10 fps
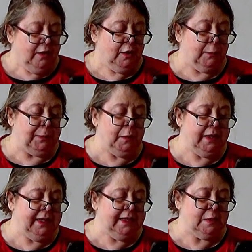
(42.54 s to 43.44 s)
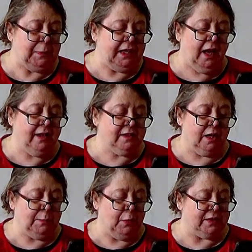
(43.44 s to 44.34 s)
Your beauty is beyond
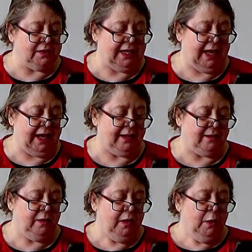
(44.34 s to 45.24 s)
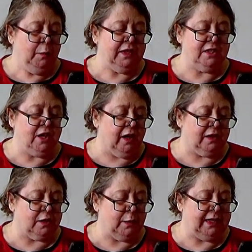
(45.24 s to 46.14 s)
our mortal ken, with
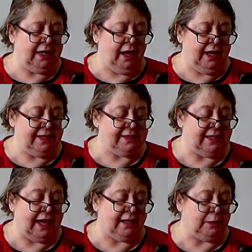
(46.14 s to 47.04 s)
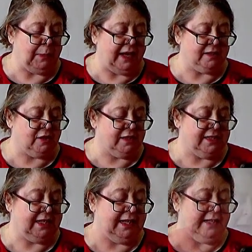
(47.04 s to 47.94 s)
dark green eyes and alabaster
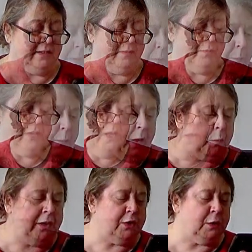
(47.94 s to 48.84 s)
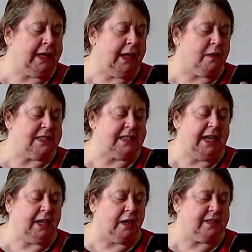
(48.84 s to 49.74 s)
skin. Why would you care to
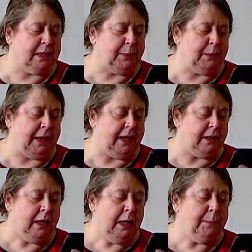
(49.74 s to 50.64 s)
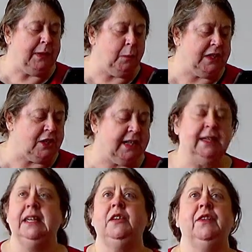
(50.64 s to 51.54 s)
take our simple men, bewitching
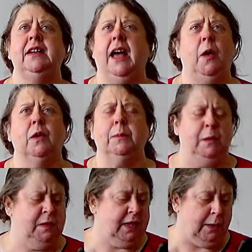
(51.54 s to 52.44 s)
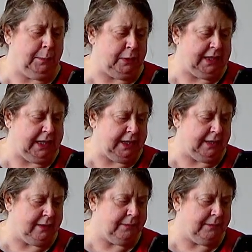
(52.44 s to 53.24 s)
even our most humble kin?